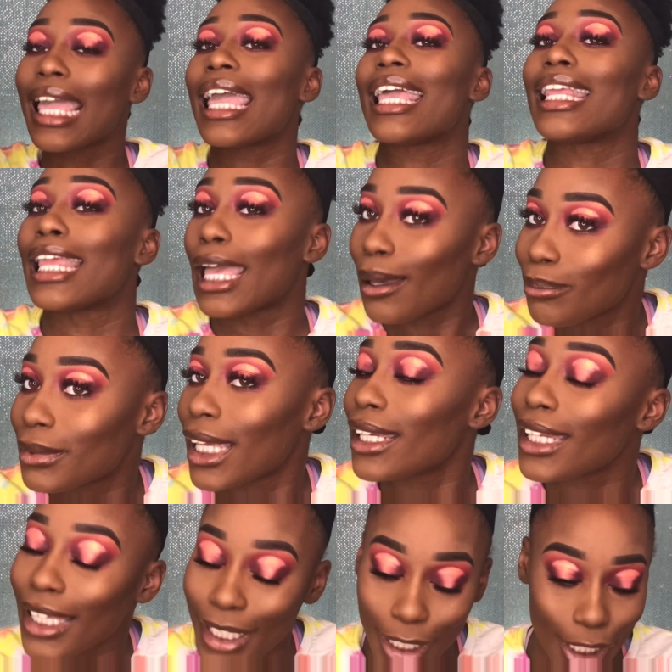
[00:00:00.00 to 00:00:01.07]
And yep,
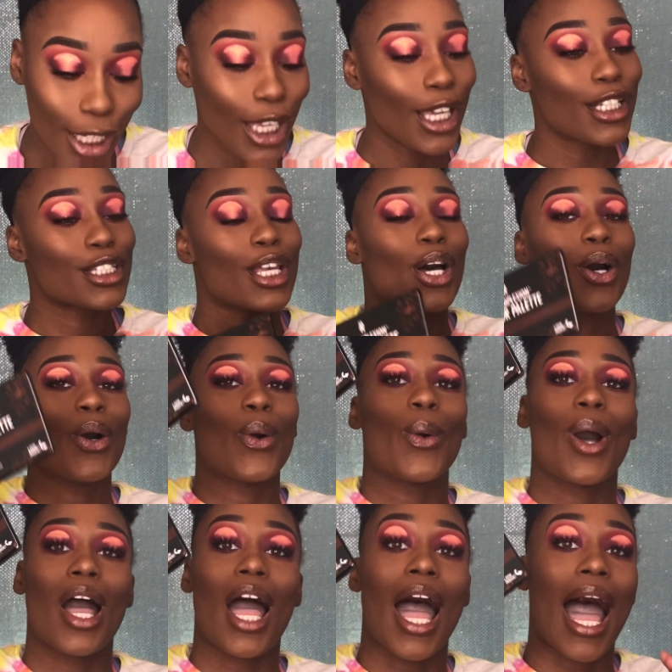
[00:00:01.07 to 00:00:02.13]
they did.
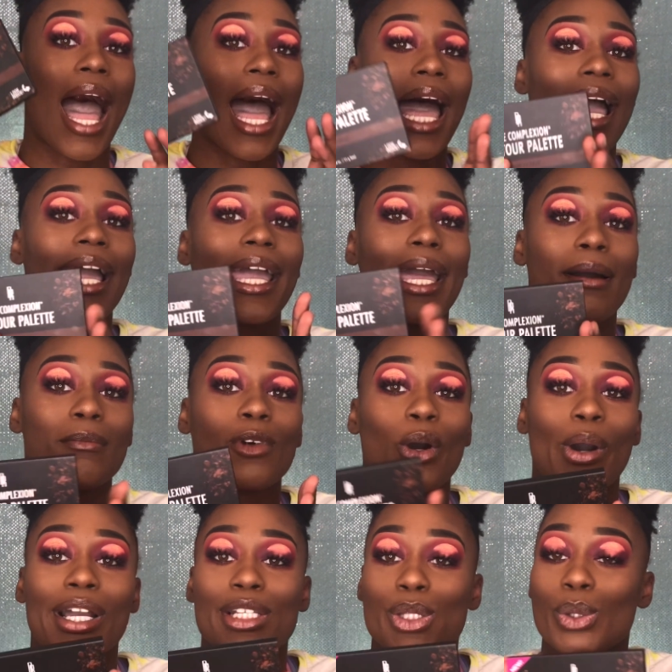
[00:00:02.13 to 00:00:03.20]
So I am
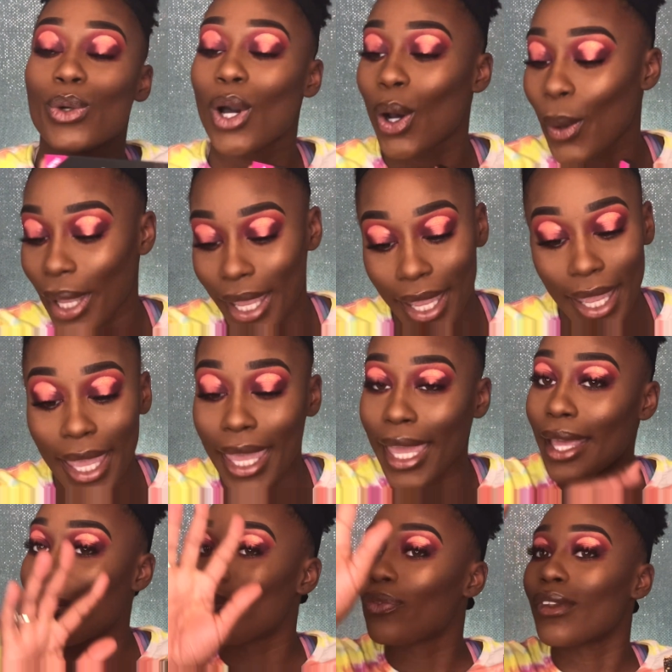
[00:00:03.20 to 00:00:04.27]
going to go
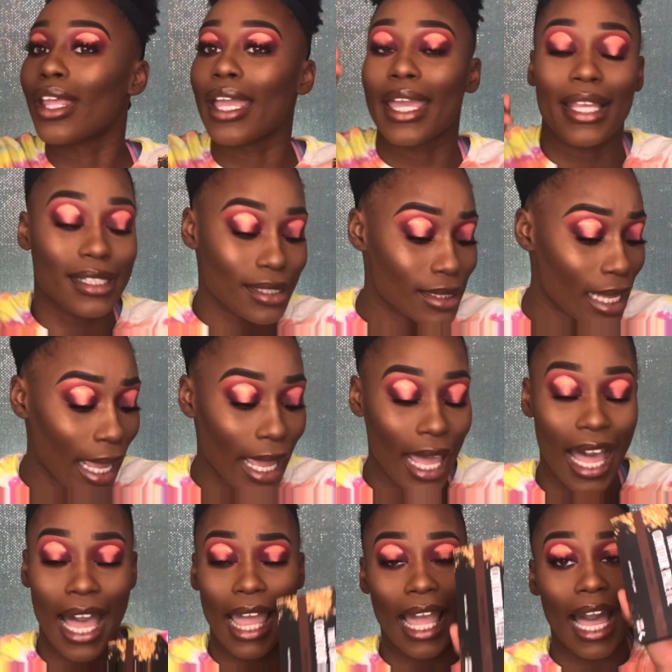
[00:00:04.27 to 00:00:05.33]
ahead and say
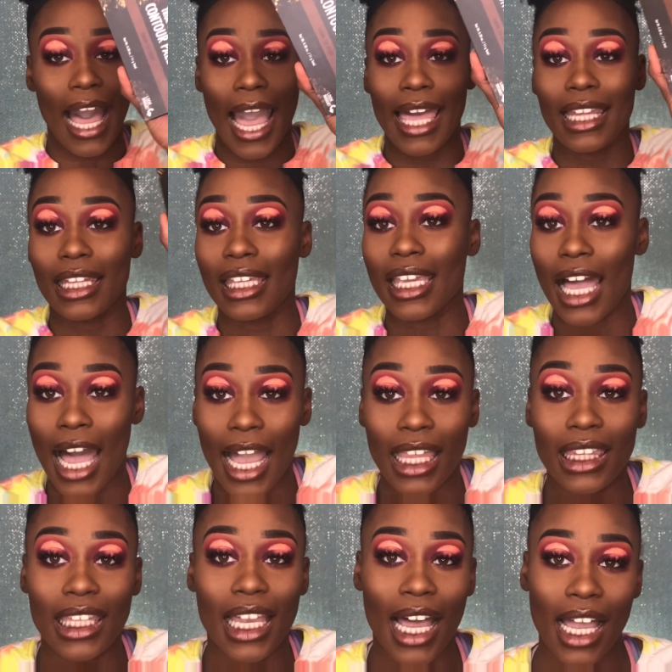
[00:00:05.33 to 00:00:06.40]
I highly,
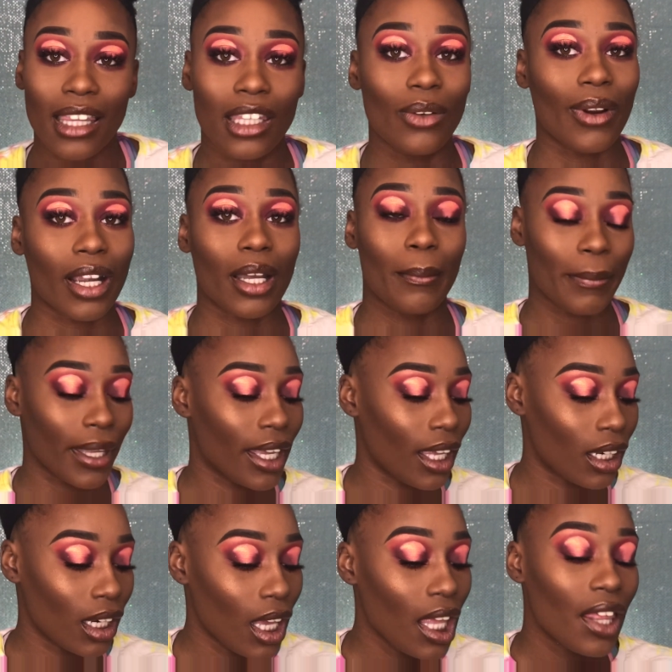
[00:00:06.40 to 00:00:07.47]
highly, highly
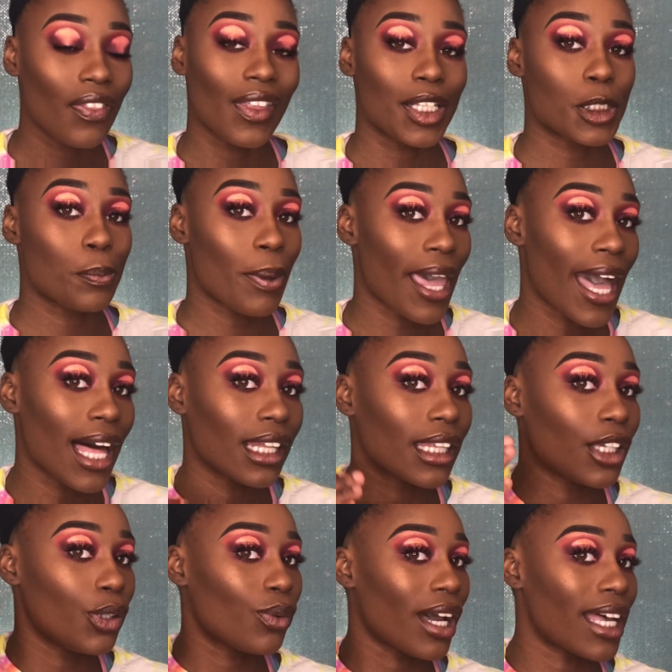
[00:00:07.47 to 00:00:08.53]
recommend this
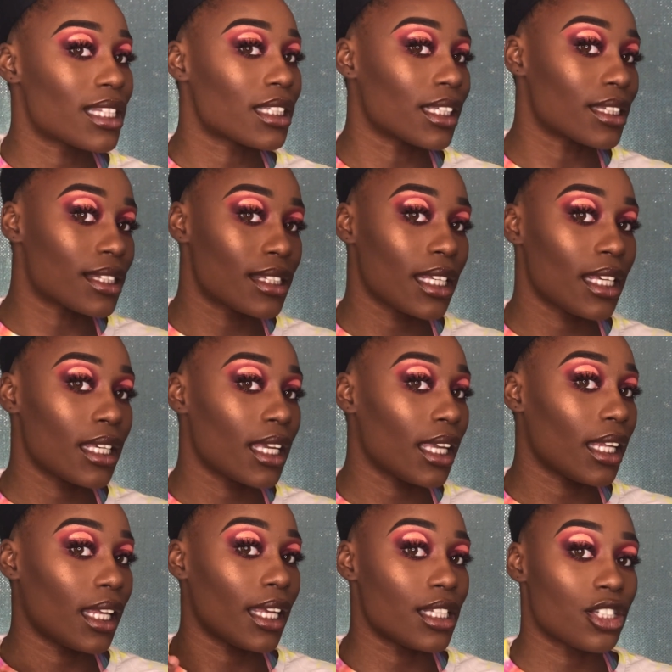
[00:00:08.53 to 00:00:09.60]
palette. You guys can see
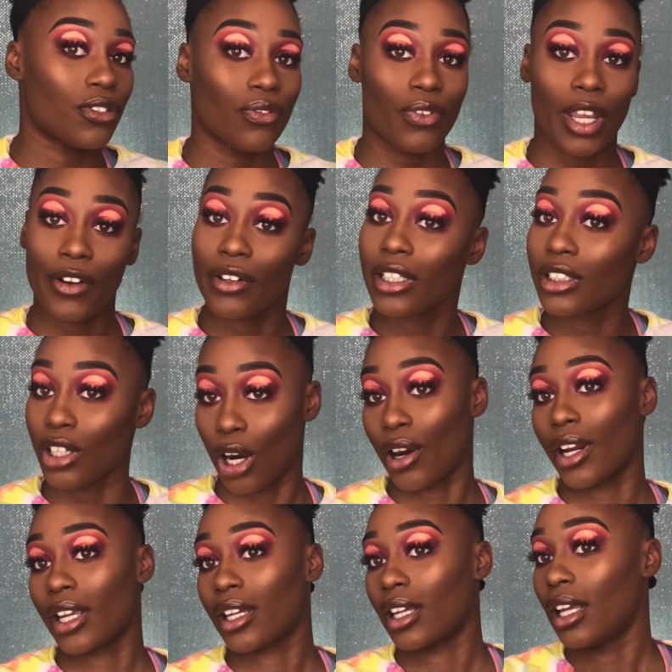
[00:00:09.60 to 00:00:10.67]
it is very
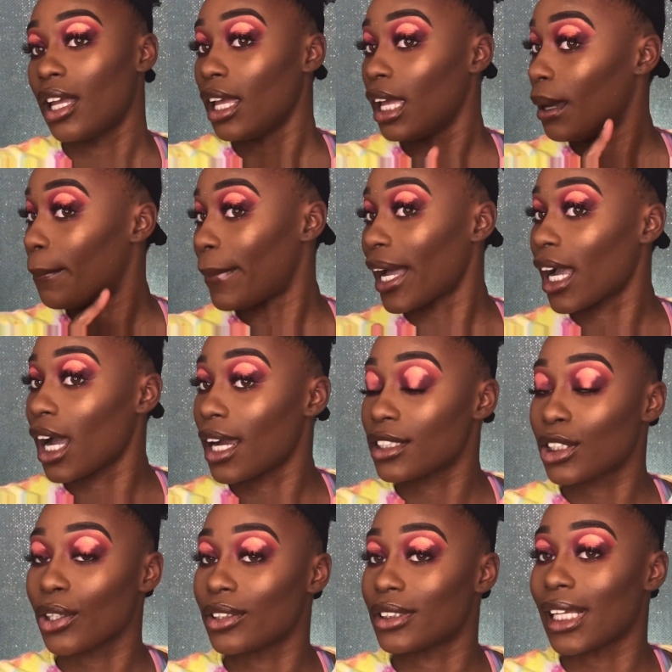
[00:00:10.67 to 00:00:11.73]
dark. My
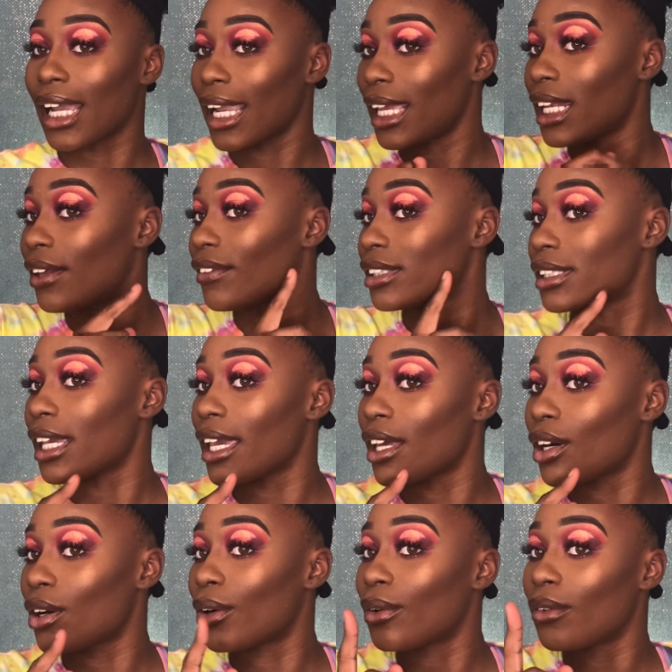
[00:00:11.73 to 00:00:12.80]
contours, I can't even
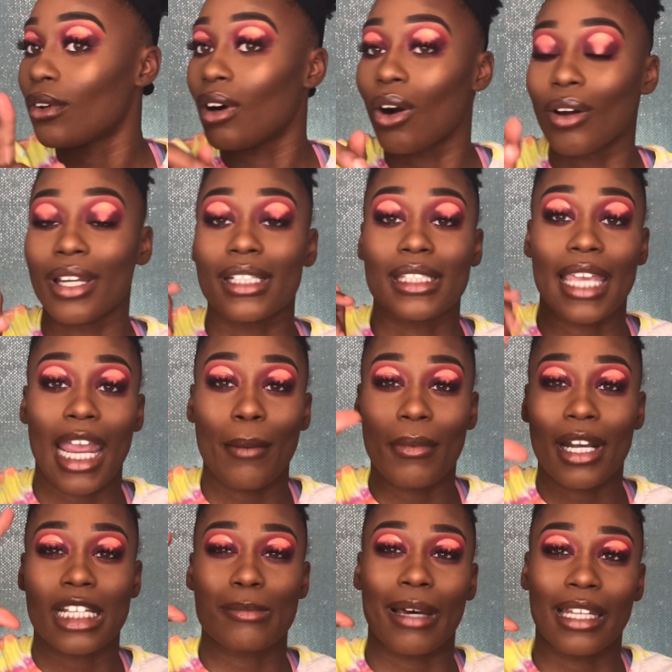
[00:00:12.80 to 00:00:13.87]
tell on this
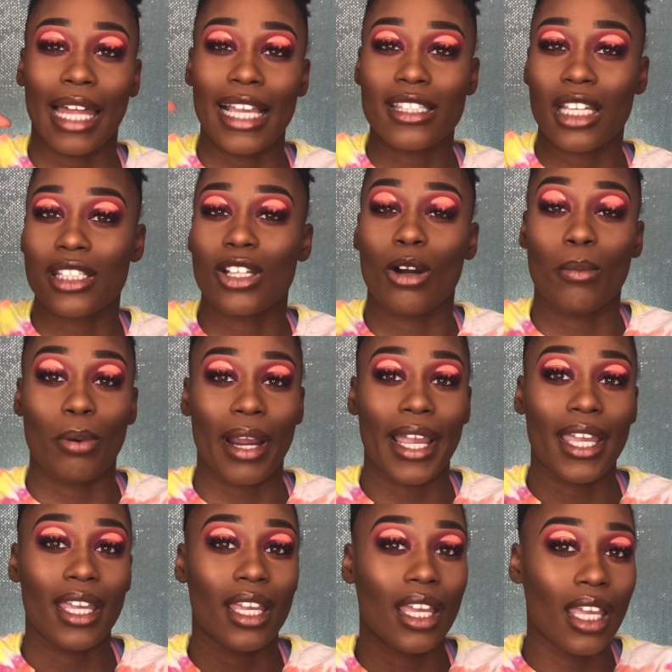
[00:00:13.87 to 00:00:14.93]
camera because my lights are so
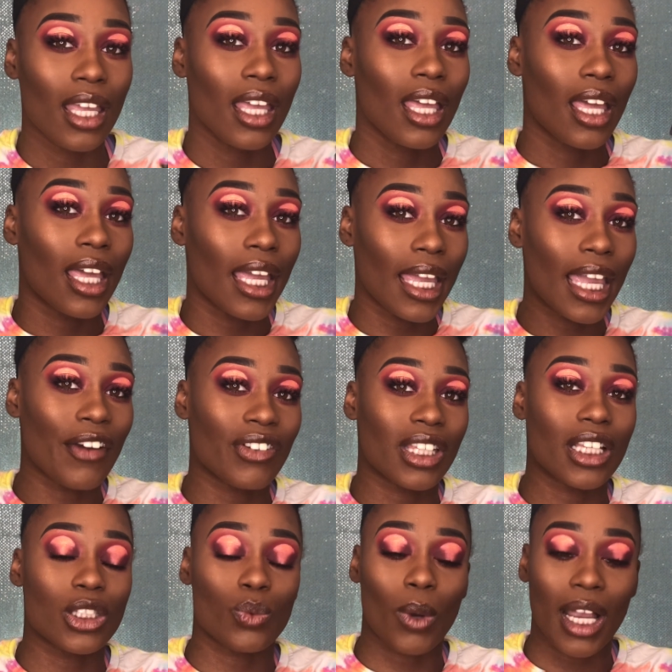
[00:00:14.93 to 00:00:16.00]
bright and
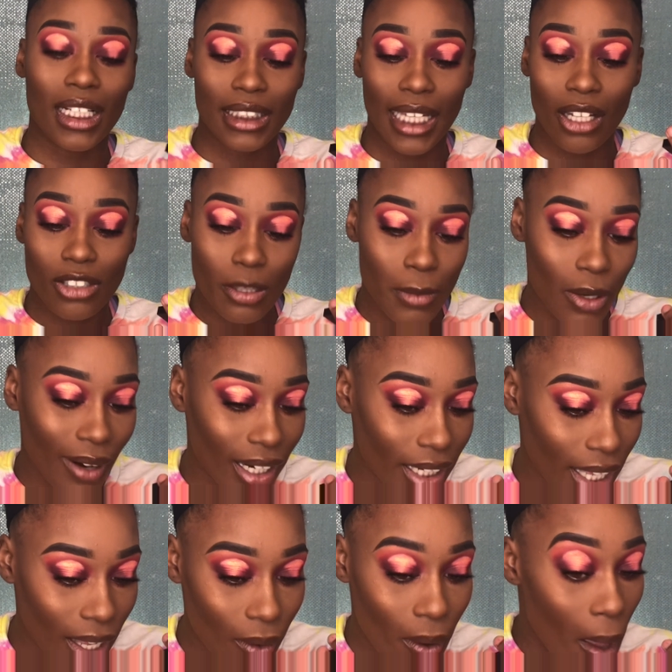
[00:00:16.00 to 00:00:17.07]
everything is washed out to me right
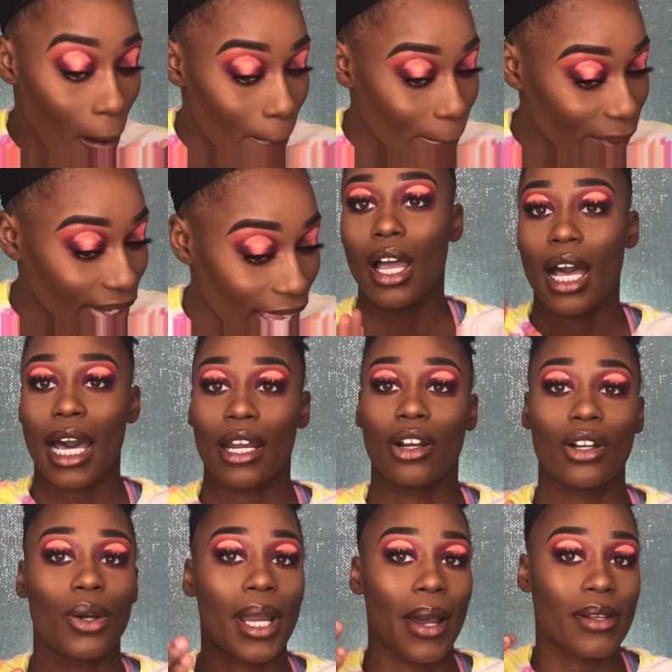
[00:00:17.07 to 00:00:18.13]
now. But I don't
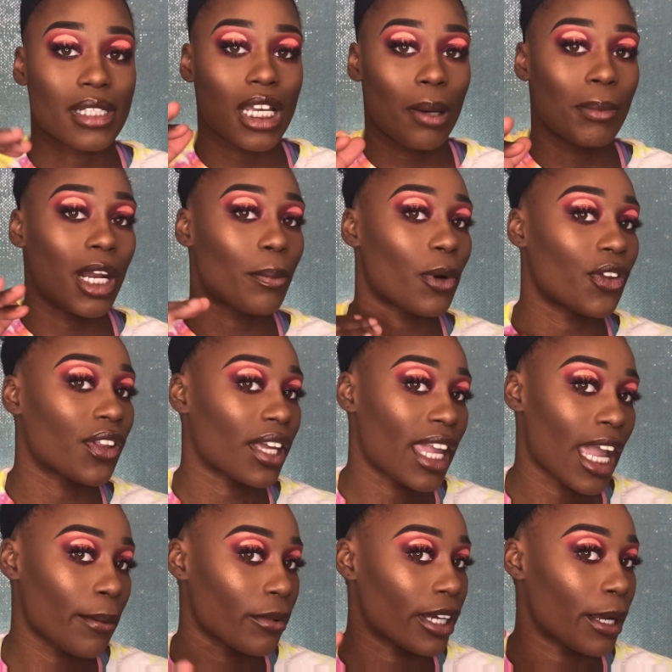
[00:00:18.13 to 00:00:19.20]
know how it's coming up on the
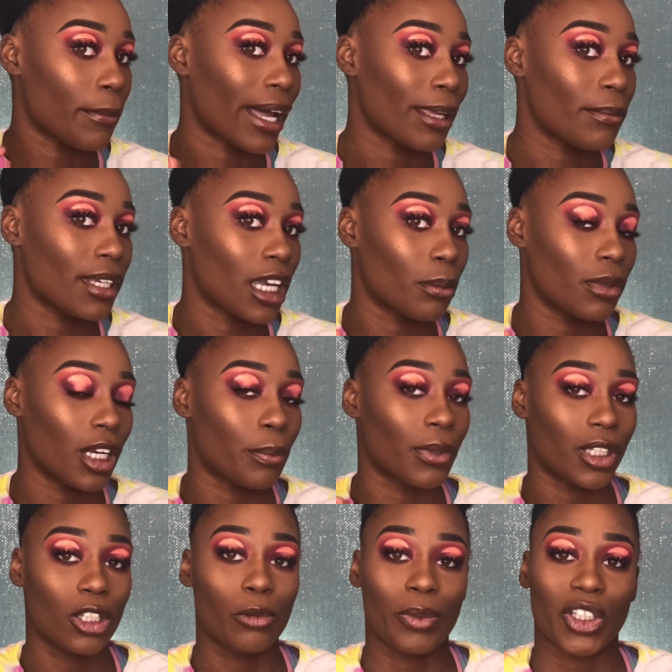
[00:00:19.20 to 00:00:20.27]
camera. It might be coming up a
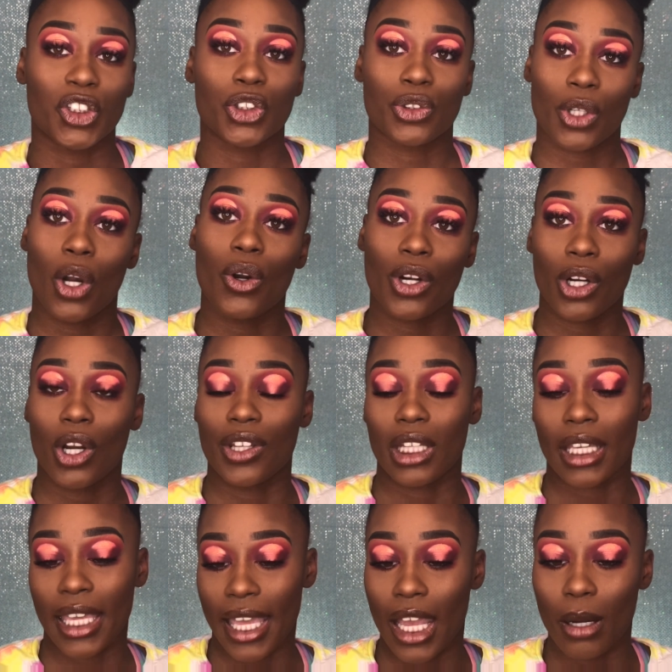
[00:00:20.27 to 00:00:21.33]
little bit stronger on the
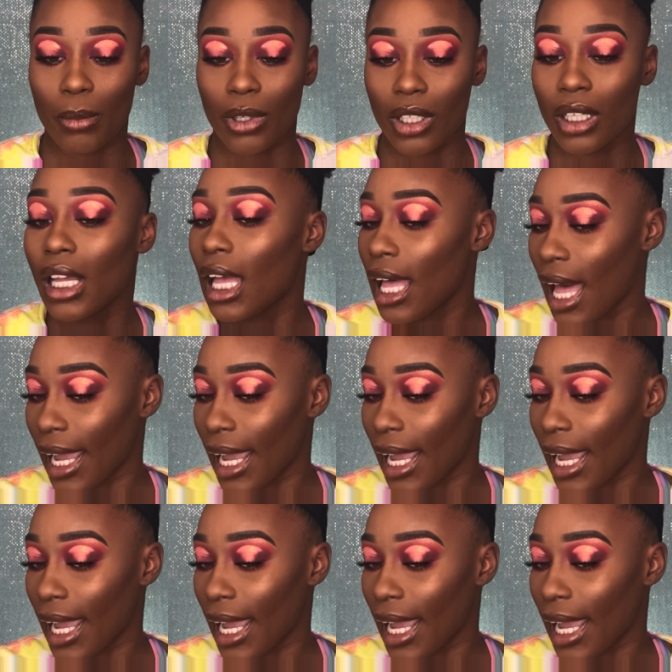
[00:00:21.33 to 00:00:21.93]
camera.